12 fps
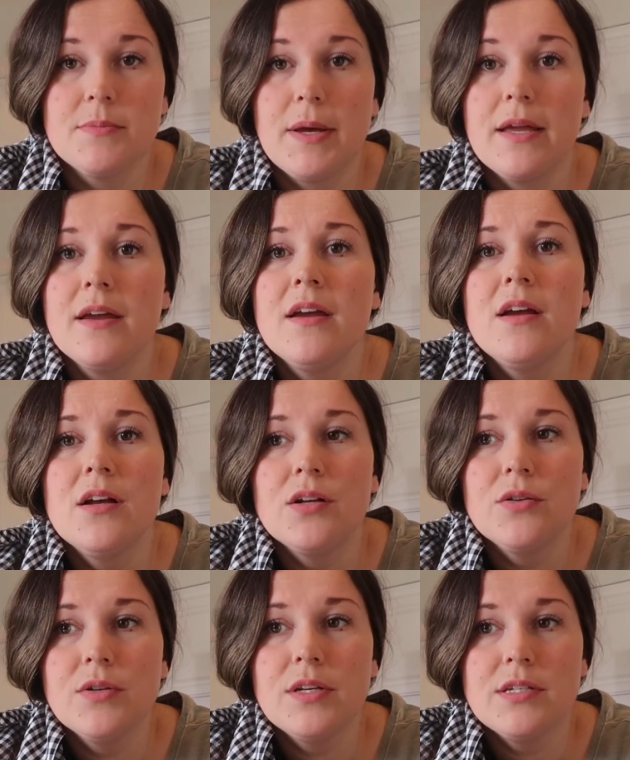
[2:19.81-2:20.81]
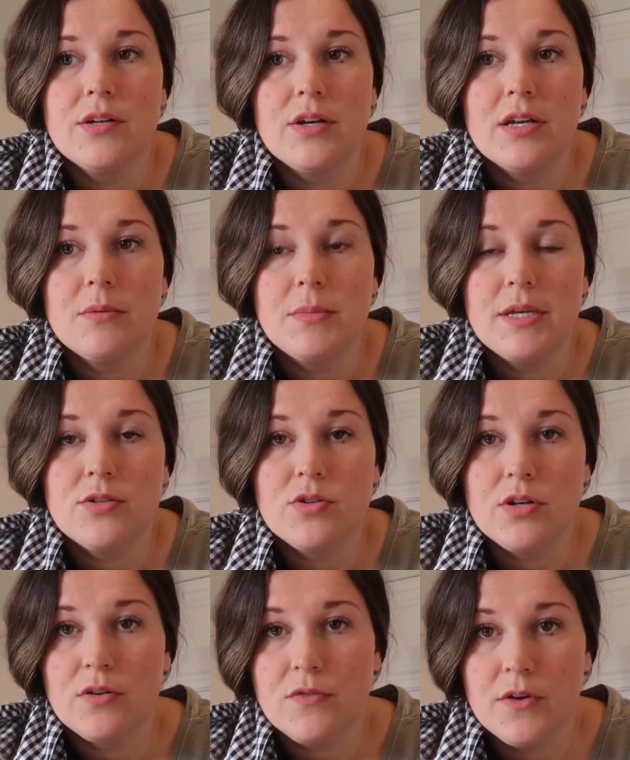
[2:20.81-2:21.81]
But gluten and dairy can be a
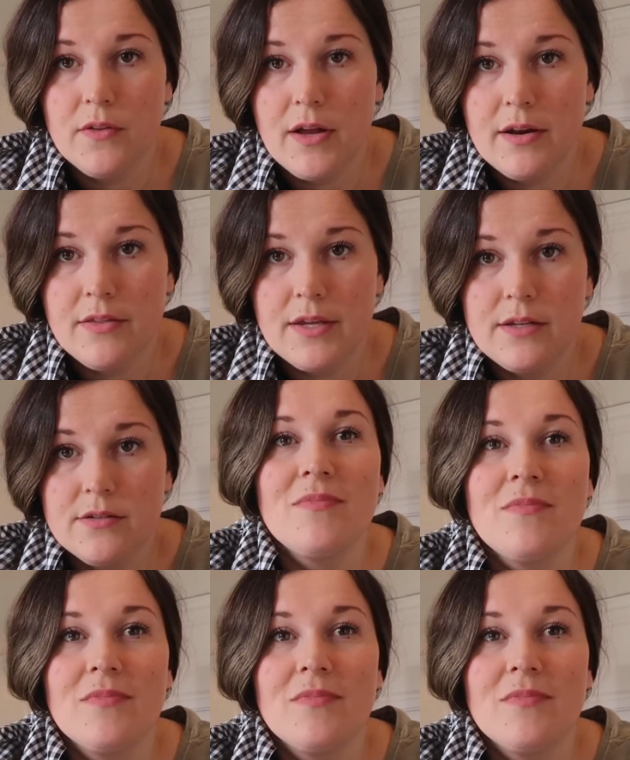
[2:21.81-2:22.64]
trigger for a lot of things.